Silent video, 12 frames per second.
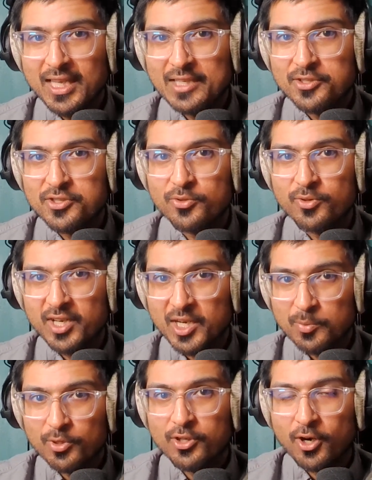industry
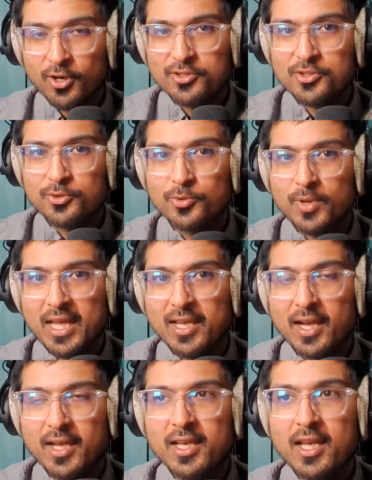in regard to AI.